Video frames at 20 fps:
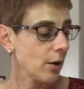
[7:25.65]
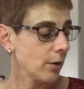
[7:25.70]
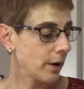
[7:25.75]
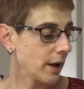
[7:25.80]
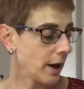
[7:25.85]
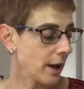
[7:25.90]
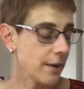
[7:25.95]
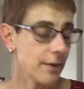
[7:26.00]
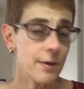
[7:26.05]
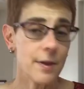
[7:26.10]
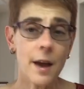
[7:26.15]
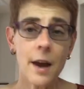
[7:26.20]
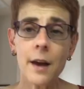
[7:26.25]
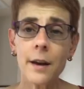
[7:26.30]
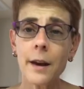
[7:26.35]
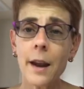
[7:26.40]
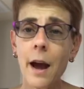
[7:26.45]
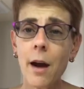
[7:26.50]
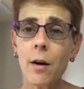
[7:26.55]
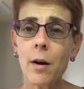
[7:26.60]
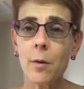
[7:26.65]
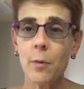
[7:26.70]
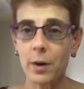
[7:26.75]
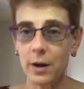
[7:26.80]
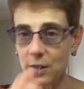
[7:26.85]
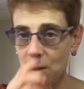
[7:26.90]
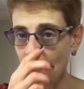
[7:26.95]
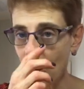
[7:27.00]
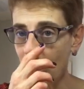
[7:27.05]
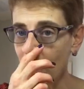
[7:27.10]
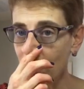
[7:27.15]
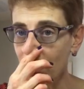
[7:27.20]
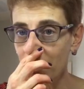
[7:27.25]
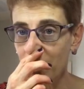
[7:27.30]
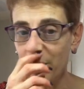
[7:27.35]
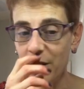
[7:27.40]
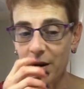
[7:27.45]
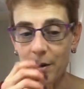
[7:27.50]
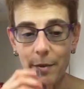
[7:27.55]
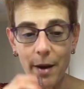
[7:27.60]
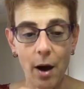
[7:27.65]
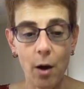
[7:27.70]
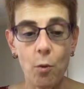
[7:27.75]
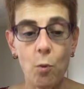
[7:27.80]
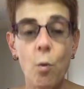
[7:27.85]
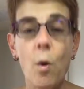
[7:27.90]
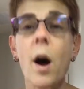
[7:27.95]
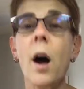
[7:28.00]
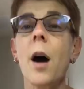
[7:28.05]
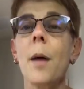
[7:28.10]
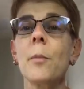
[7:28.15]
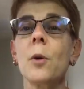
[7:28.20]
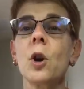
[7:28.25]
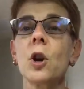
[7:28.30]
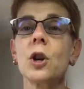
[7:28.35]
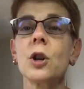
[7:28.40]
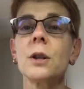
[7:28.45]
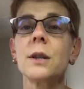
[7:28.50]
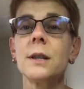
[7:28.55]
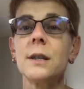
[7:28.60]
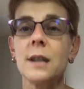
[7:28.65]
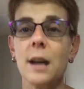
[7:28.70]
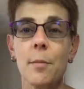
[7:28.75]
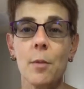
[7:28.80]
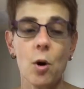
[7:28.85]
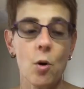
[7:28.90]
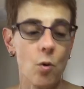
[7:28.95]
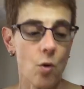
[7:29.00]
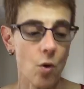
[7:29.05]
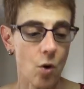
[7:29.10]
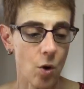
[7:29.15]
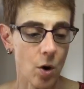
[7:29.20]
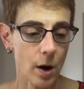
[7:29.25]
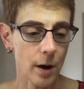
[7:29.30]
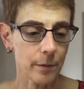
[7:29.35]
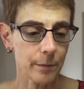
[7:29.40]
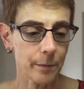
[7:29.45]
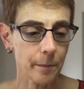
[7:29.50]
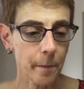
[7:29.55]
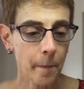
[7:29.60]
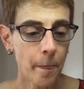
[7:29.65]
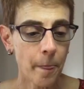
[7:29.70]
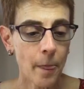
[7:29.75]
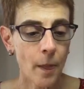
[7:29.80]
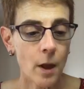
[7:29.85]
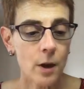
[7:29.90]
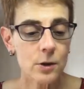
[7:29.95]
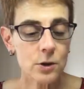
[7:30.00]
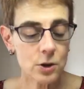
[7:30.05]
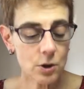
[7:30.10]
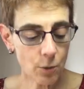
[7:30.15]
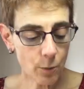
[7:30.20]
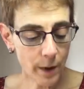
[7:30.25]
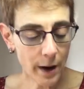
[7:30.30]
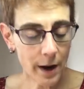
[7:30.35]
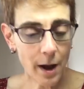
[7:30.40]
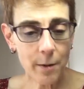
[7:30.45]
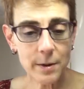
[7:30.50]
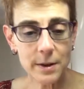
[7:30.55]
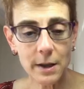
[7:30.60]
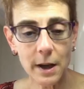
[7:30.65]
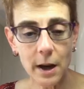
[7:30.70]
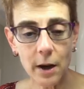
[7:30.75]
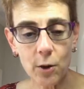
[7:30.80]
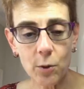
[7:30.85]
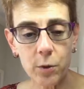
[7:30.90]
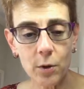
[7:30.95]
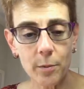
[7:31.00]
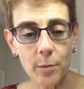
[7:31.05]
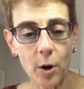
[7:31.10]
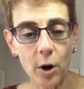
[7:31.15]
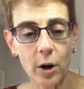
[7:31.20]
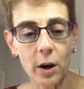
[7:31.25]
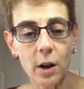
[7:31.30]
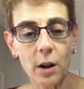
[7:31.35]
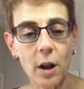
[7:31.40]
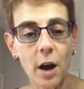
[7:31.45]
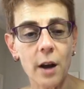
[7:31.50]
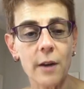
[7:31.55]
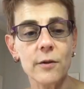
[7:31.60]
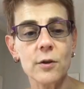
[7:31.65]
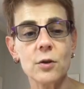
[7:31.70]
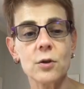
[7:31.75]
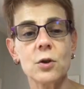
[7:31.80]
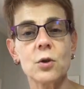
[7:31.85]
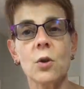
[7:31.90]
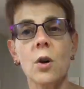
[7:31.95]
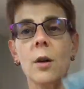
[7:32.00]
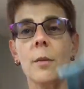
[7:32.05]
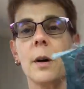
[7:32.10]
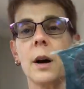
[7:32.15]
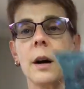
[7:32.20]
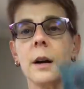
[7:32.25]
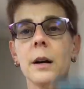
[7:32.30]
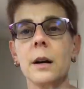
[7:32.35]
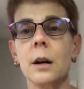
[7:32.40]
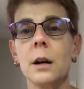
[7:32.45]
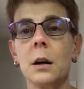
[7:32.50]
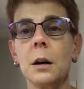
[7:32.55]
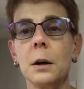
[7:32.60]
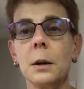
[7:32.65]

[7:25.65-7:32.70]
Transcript: Okay, now I want to talk a little bit about what I'm going to demo on. So when I was at Quilt Market, a lot of you saw my